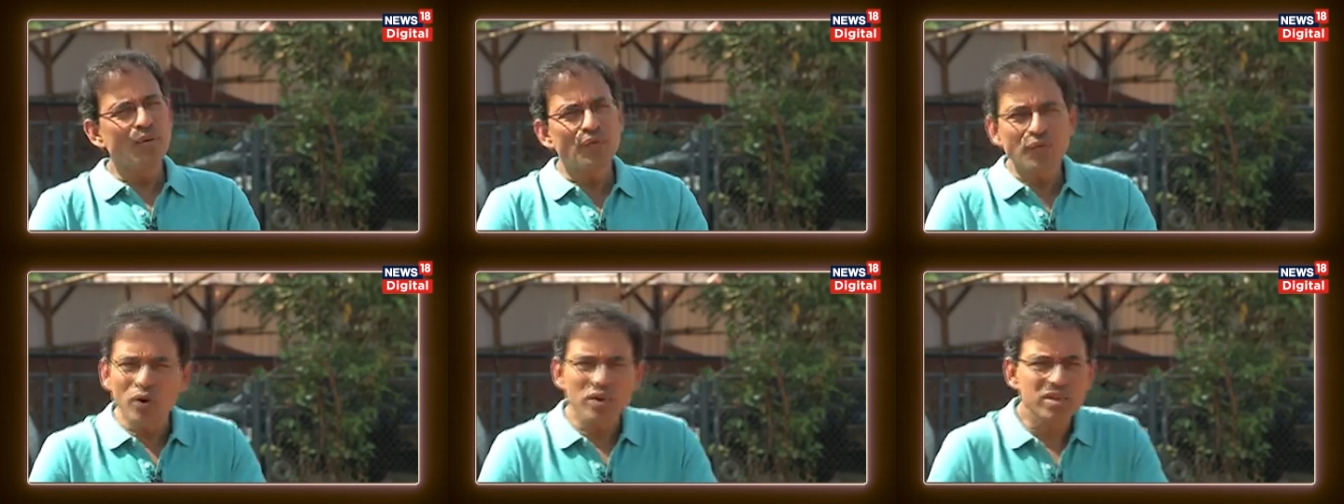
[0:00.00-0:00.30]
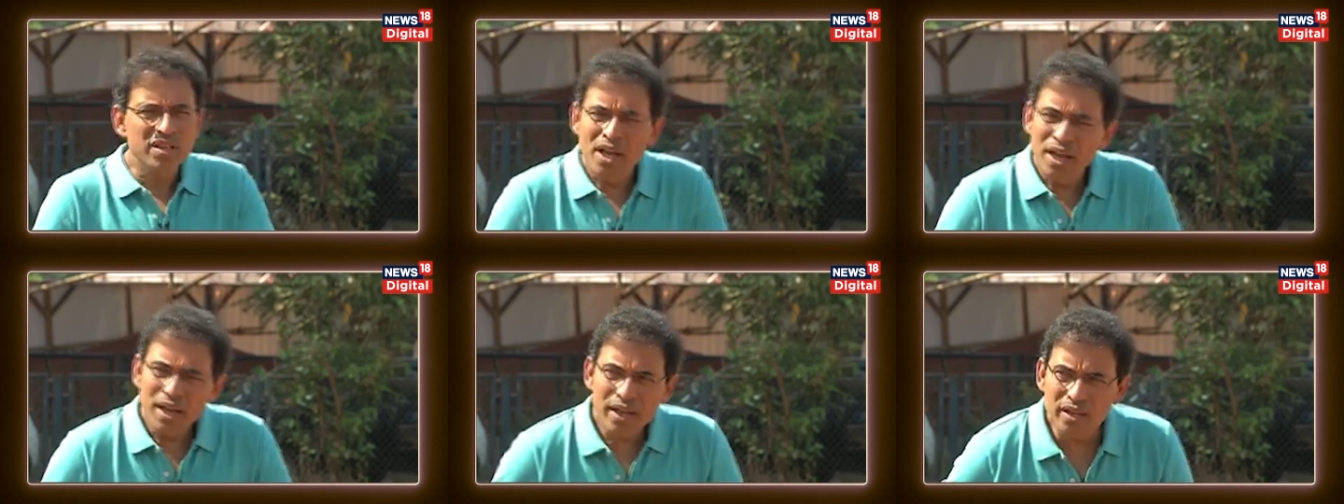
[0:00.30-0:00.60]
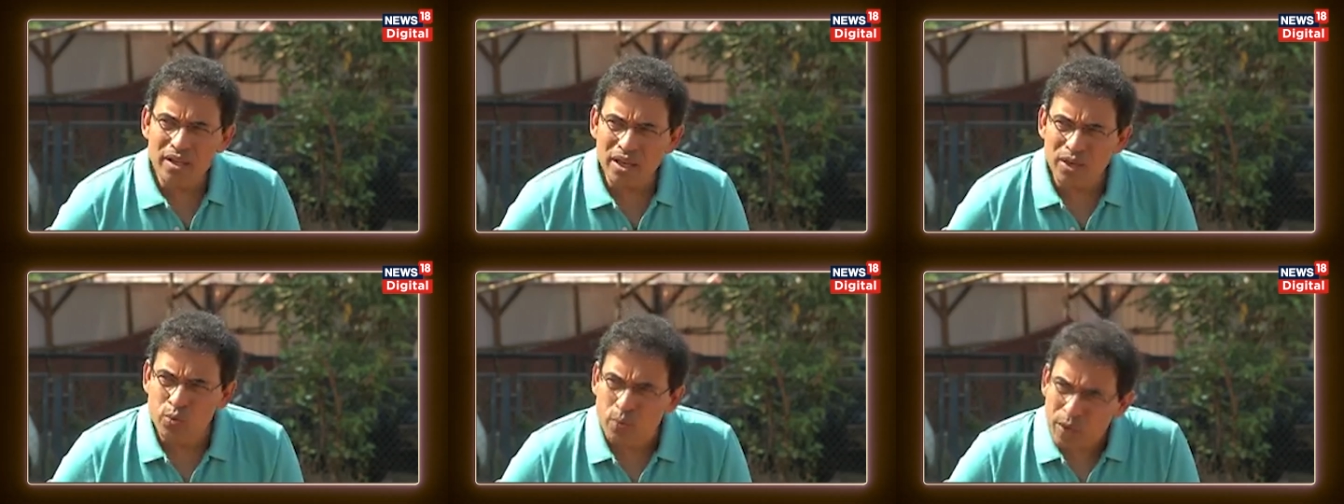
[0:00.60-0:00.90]
Of course,
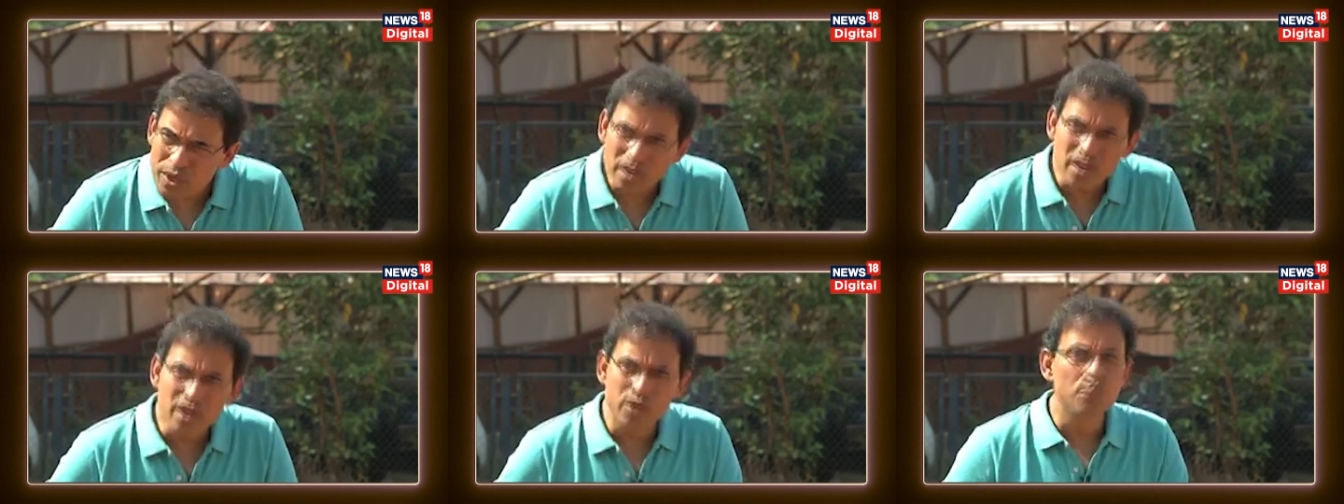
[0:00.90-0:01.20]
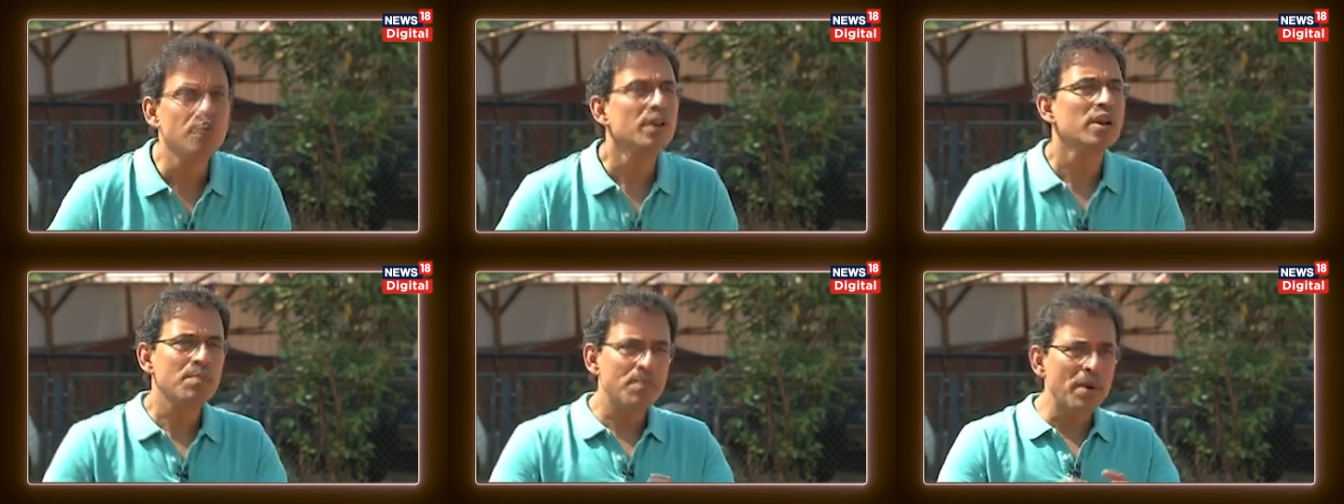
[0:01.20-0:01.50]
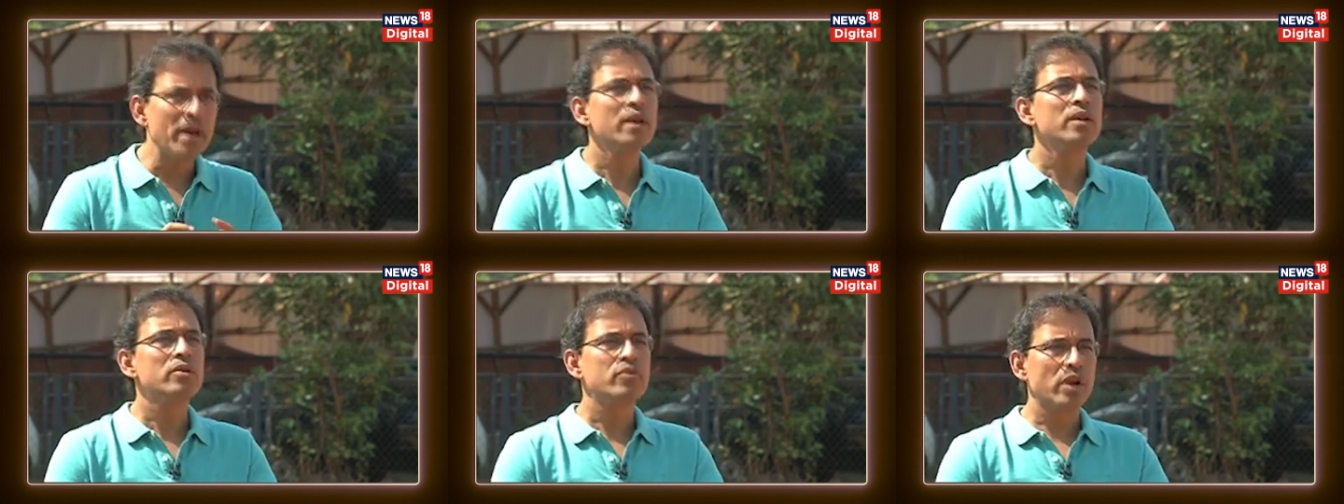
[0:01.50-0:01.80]
it will
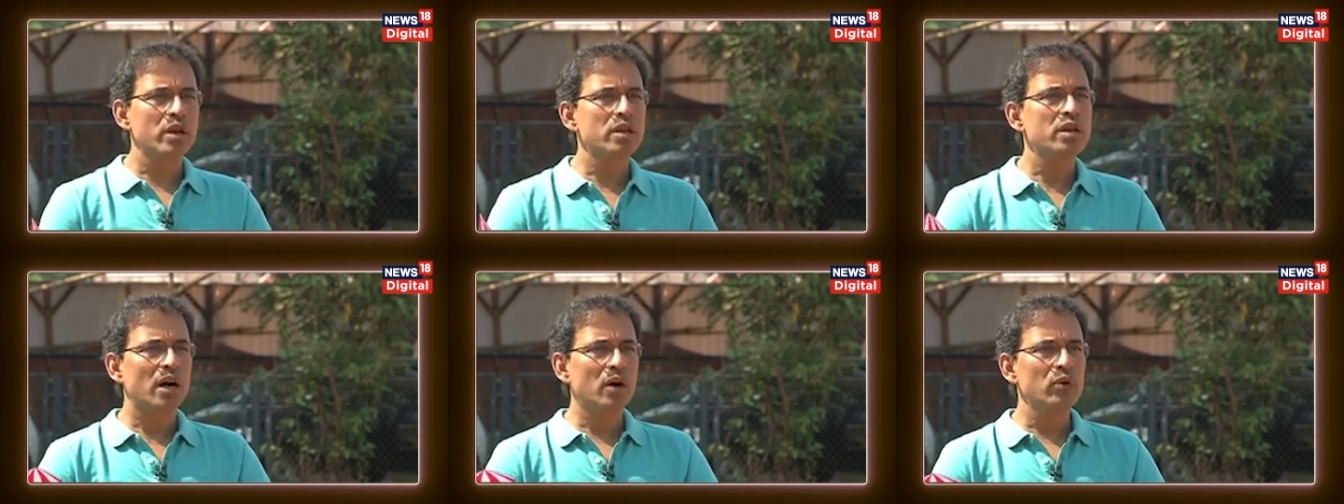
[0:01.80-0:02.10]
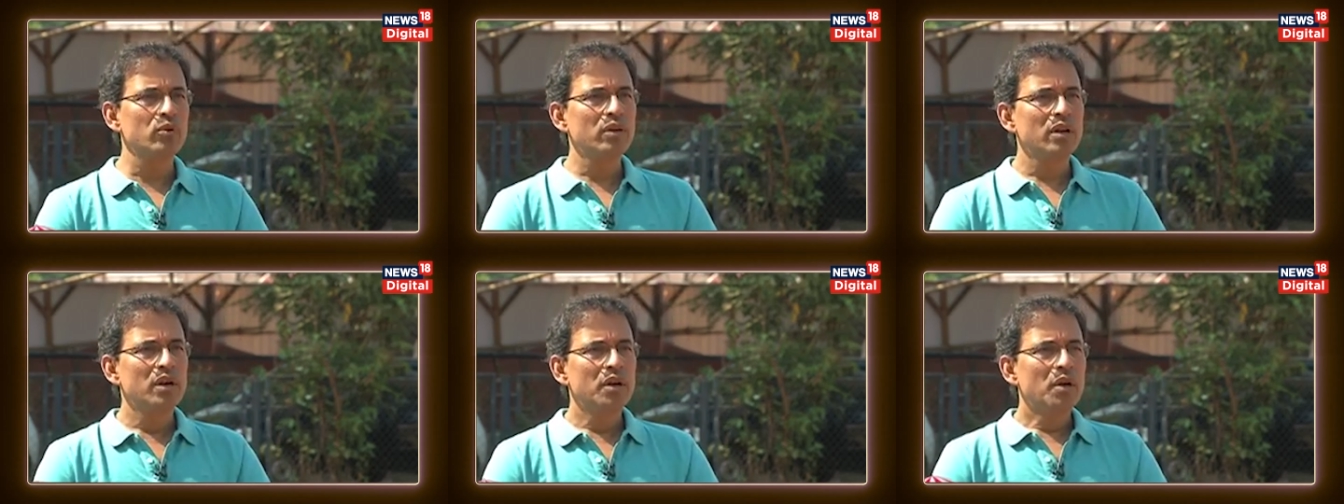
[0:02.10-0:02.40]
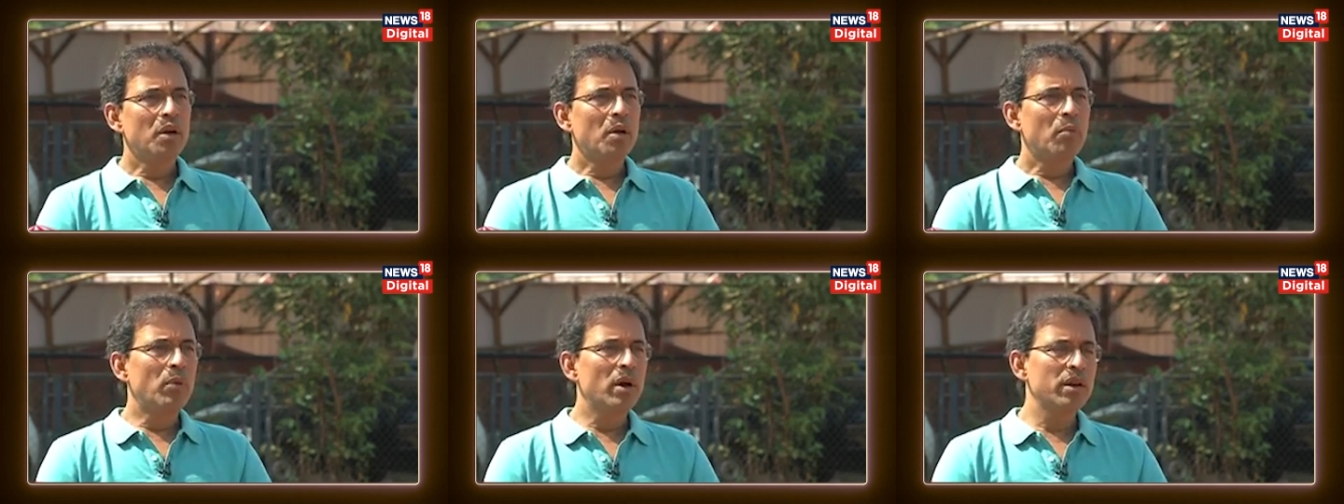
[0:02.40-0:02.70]
penetrate down,
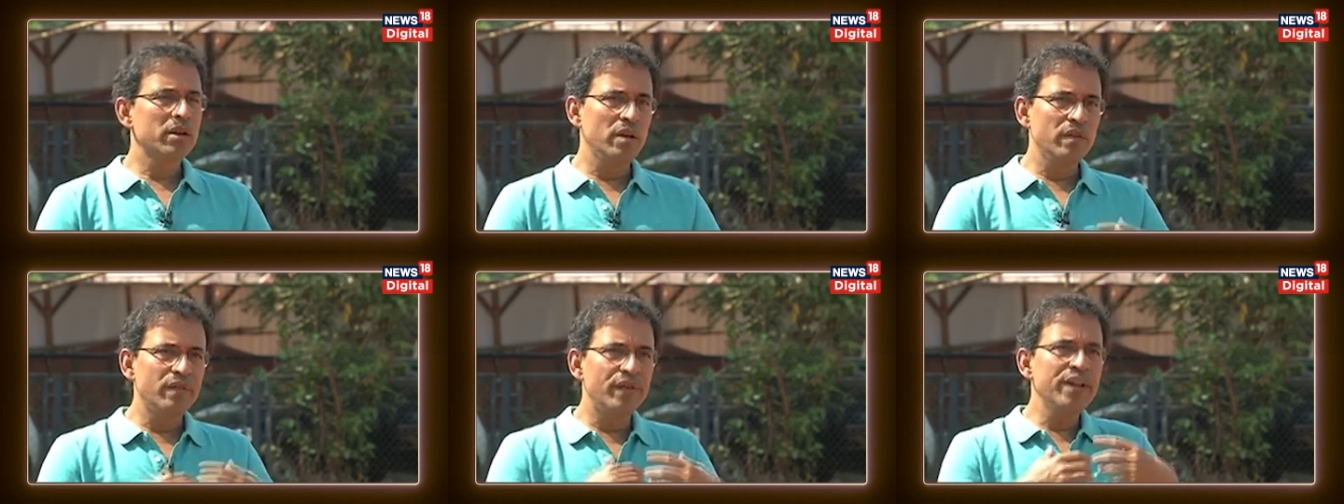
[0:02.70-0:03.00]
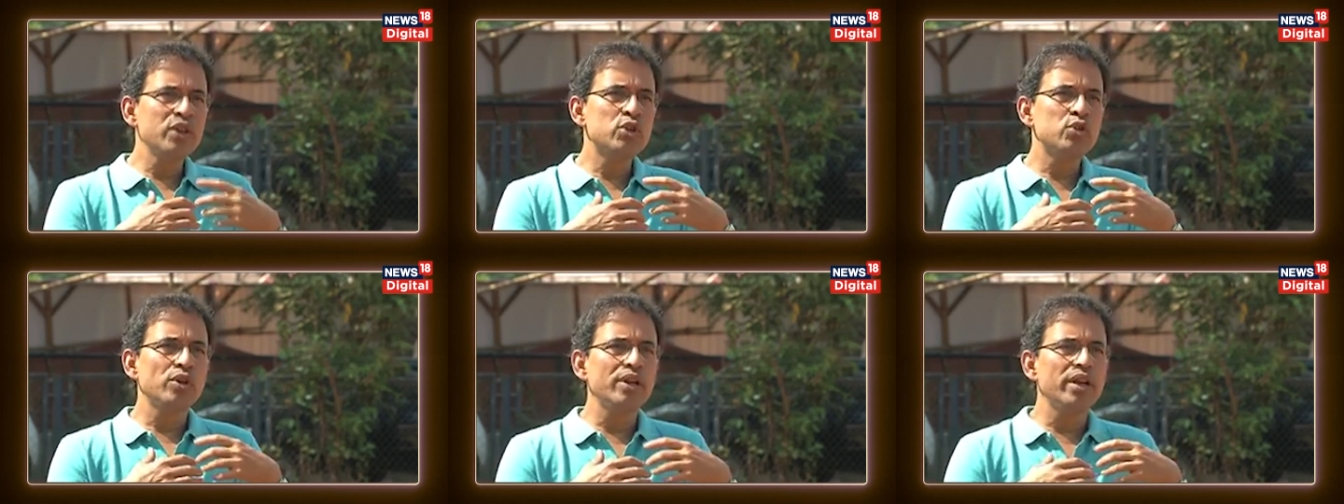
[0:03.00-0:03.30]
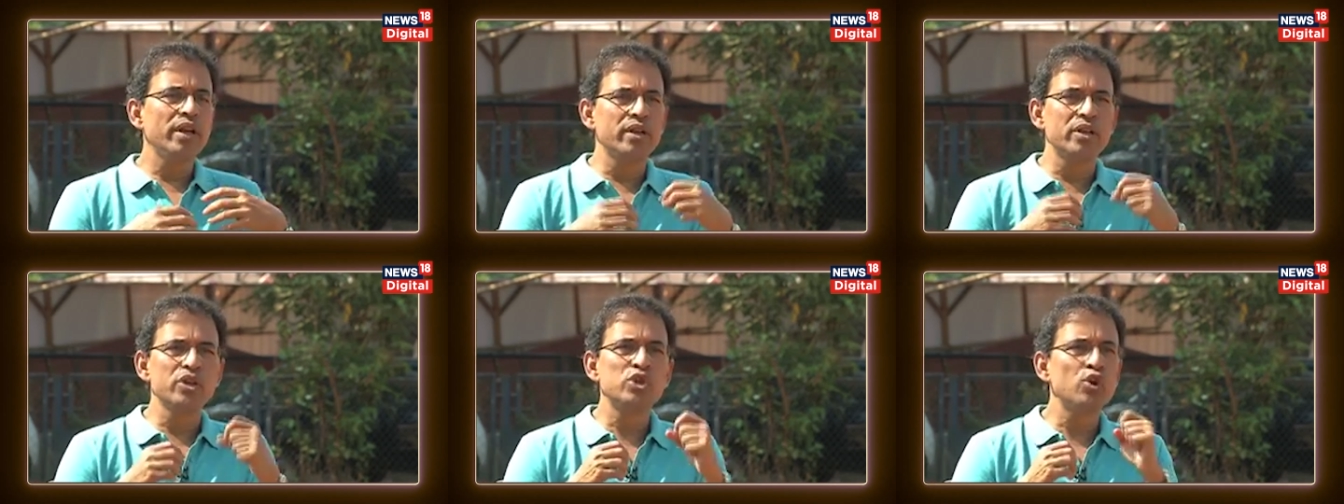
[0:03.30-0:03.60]
but
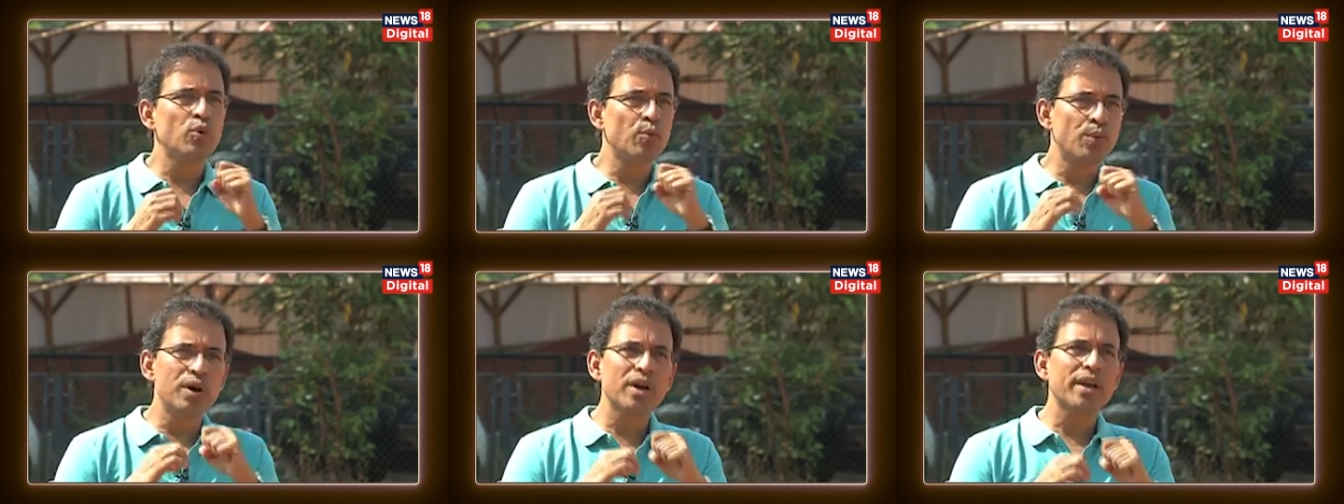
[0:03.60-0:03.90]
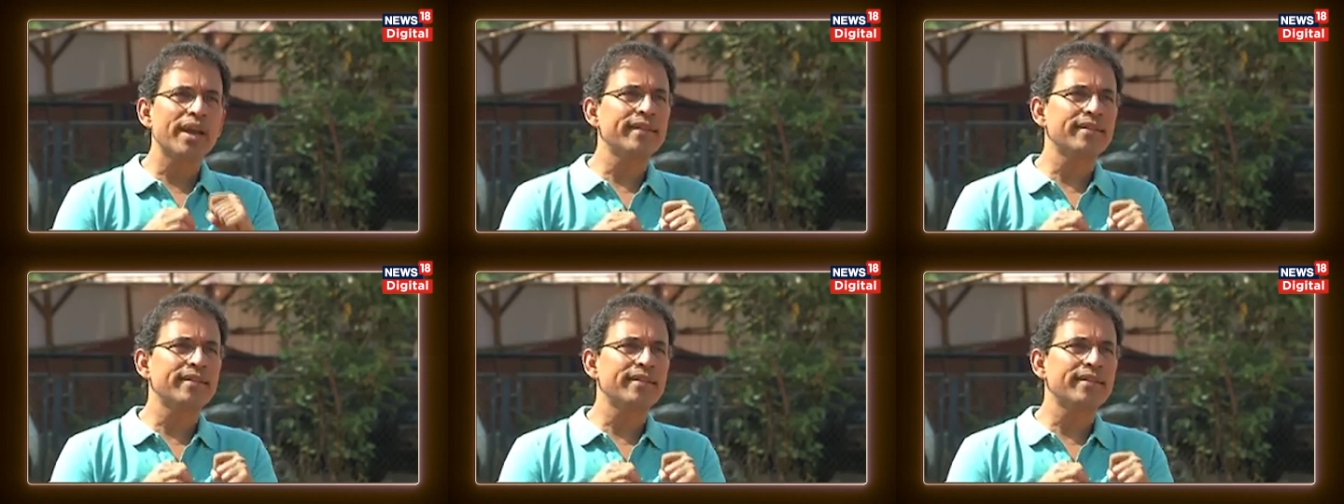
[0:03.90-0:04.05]
eventually it is your work